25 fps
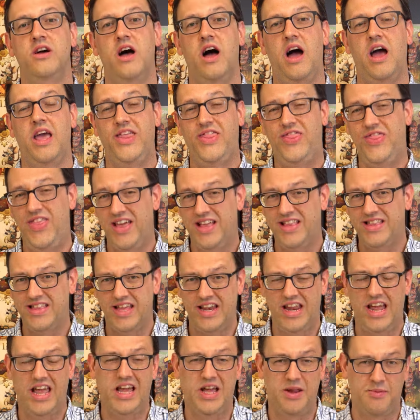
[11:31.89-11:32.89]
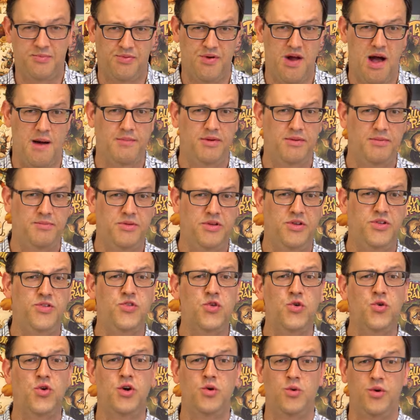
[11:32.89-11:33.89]
I think that I could probably
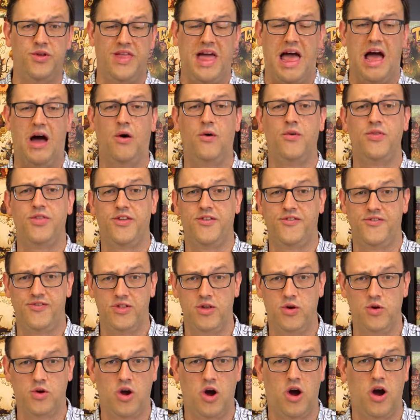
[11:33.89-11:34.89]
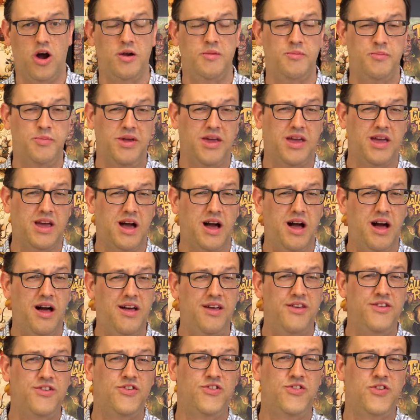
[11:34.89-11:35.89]
do it without the flow card,
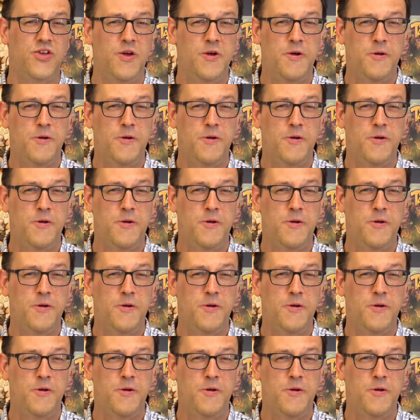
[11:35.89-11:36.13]
because